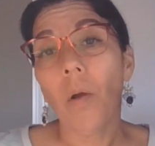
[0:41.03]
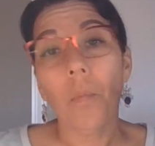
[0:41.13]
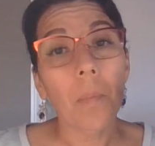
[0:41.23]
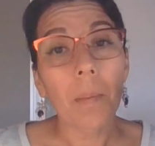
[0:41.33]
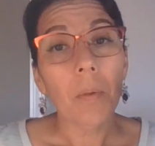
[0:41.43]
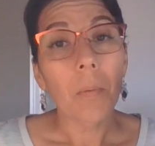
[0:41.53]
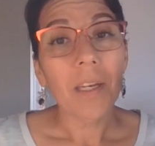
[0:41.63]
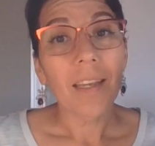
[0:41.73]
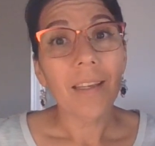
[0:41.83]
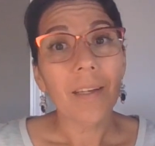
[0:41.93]
maybe one
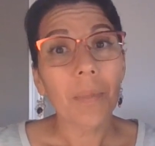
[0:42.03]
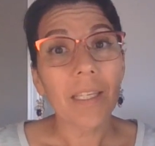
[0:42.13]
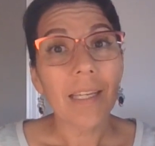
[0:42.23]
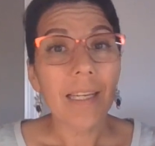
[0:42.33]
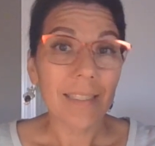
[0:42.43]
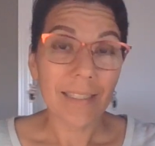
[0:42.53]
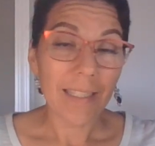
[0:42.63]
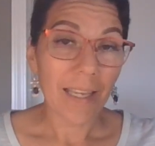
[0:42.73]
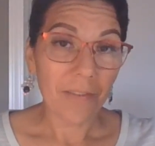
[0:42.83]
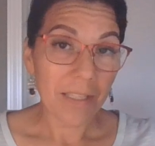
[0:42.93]
day it'll be
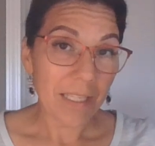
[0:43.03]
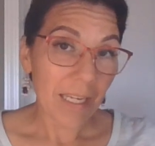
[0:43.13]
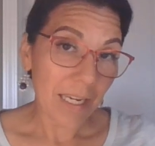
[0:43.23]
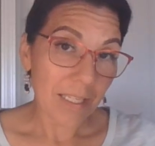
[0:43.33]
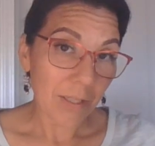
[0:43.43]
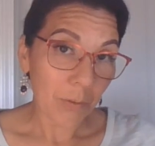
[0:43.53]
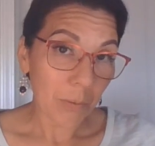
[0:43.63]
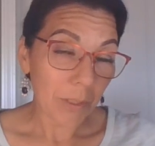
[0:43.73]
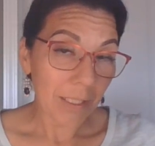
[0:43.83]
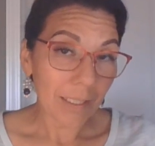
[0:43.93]
7 days a
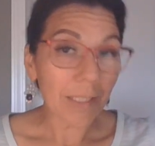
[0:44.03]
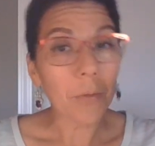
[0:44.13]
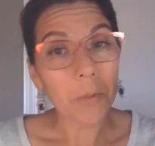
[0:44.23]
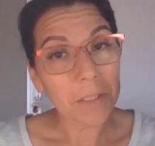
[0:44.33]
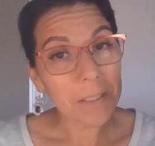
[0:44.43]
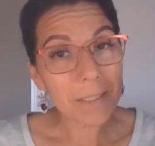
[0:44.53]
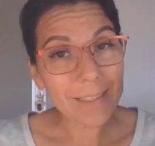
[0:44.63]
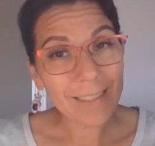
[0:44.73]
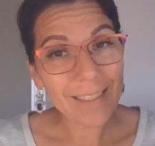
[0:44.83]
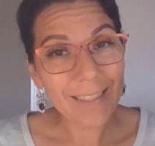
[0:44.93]
week. We'll
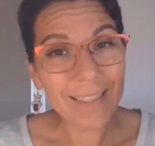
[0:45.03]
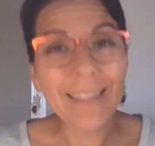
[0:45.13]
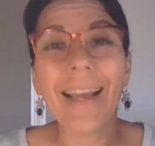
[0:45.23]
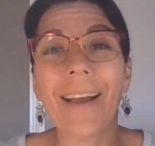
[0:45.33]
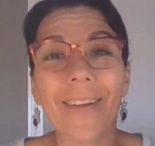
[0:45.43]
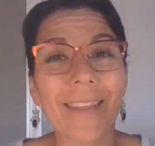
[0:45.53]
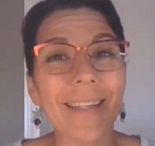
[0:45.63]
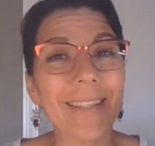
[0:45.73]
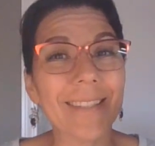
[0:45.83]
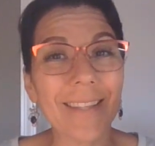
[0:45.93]
see how
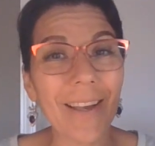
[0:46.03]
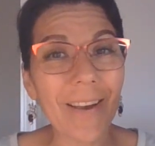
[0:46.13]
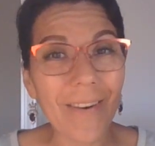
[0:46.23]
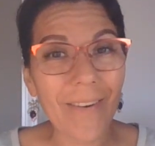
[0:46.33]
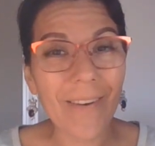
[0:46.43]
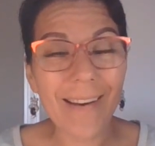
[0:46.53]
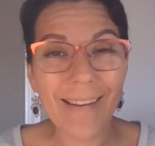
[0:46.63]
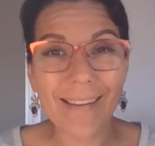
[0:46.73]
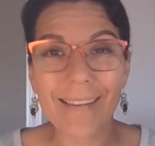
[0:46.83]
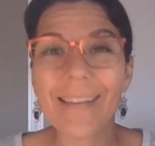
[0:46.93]
things go,
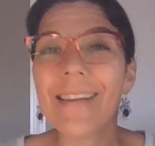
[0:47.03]
huh?